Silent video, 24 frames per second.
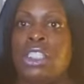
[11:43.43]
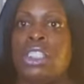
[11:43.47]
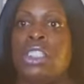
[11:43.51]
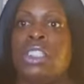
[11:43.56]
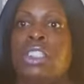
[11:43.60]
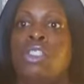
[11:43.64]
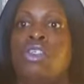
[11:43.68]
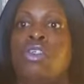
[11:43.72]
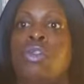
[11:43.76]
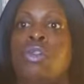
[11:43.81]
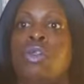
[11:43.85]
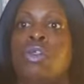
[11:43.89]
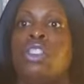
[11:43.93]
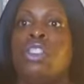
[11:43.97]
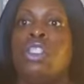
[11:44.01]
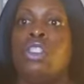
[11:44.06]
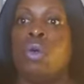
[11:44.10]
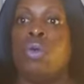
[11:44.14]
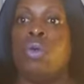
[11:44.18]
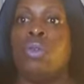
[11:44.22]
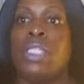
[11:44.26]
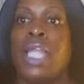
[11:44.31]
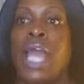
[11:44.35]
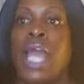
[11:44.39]
Just, you look
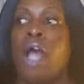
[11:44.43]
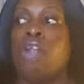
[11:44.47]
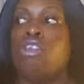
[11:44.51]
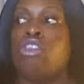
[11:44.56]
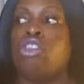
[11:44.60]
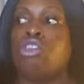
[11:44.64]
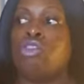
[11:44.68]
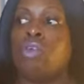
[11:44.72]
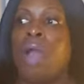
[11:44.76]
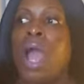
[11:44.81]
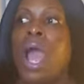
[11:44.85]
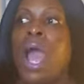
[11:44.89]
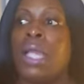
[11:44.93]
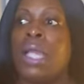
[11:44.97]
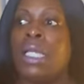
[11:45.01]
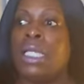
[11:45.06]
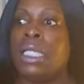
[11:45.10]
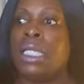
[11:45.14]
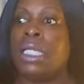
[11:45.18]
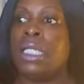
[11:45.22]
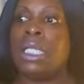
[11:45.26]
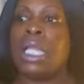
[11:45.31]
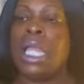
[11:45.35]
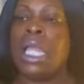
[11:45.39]
so
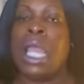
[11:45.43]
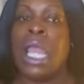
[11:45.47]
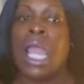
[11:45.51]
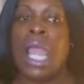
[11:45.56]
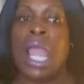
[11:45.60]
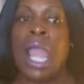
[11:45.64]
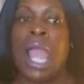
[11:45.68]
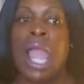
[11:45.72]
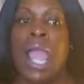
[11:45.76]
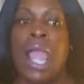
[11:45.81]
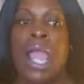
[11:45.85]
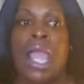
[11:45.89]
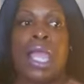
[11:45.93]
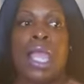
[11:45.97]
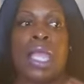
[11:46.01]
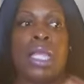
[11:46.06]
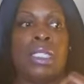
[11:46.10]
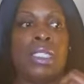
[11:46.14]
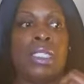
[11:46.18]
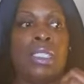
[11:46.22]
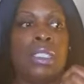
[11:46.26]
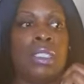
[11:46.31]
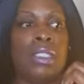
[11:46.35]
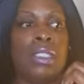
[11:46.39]
downtrodden
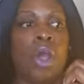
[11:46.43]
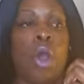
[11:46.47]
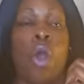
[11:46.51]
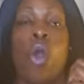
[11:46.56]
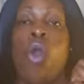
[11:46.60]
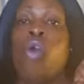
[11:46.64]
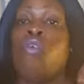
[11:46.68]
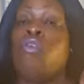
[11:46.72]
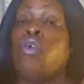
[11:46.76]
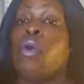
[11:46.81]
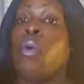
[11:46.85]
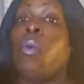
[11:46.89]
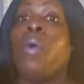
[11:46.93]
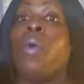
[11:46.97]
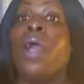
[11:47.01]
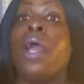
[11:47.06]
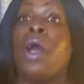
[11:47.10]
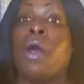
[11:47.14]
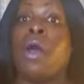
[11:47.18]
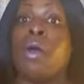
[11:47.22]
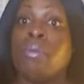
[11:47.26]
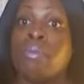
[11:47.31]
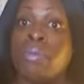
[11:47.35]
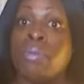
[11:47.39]
and
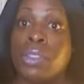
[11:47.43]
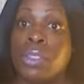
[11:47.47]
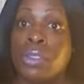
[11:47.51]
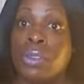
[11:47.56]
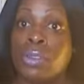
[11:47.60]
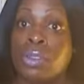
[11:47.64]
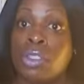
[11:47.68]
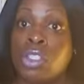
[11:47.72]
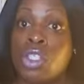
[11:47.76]
overwhelmed.